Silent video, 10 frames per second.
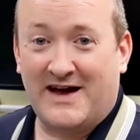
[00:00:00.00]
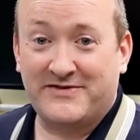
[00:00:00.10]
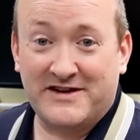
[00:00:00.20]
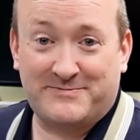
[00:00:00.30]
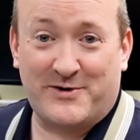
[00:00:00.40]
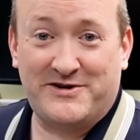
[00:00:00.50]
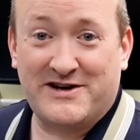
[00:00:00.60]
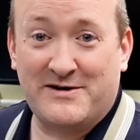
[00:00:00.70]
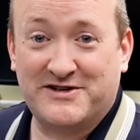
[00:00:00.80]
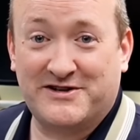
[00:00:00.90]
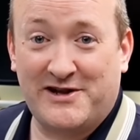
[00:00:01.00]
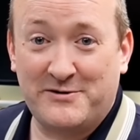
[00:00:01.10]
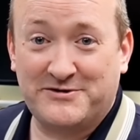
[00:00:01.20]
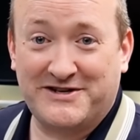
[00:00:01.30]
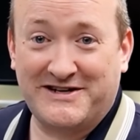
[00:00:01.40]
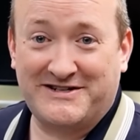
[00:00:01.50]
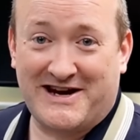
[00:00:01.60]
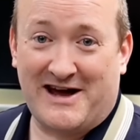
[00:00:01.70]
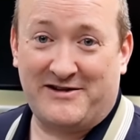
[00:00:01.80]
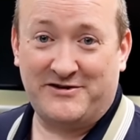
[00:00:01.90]
At this point, you go into closer
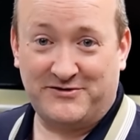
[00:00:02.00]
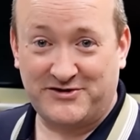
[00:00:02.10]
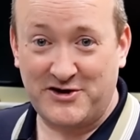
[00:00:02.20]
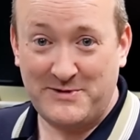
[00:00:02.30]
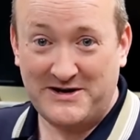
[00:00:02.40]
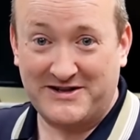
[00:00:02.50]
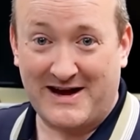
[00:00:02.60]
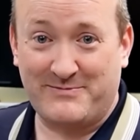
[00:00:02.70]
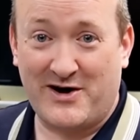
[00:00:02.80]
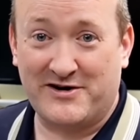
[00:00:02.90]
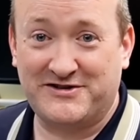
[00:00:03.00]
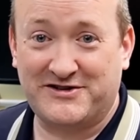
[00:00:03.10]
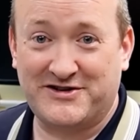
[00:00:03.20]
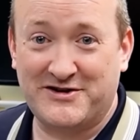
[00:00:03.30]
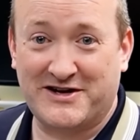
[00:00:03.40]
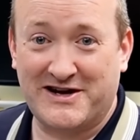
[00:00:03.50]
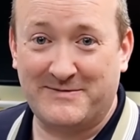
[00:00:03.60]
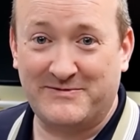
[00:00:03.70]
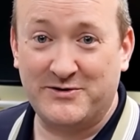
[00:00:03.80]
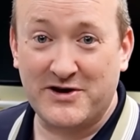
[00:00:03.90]
detail and zoom into that part of the
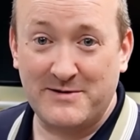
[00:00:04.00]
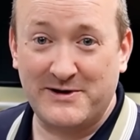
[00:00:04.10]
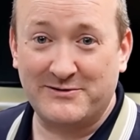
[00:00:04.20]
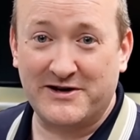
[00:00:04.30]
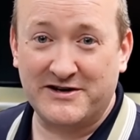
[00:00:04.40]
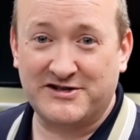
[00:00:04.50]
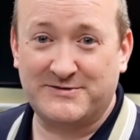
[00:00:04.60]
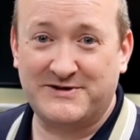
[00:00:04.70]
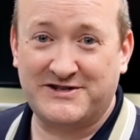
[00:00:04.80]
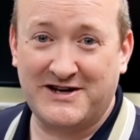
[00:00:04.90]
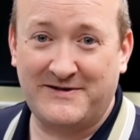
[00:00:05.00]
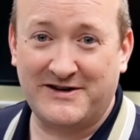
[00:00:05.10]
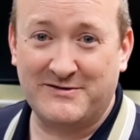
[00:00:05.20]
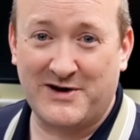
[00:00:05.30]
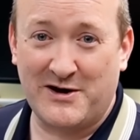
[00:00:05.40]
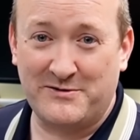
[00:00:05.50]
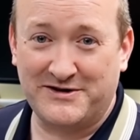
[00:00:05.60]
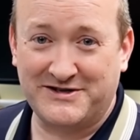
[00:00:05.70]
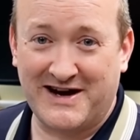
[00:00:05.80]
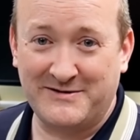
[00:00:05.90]
circuit. You're going to be looking at specific
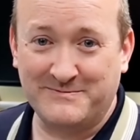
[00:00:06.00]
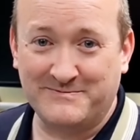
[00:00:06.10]
components now.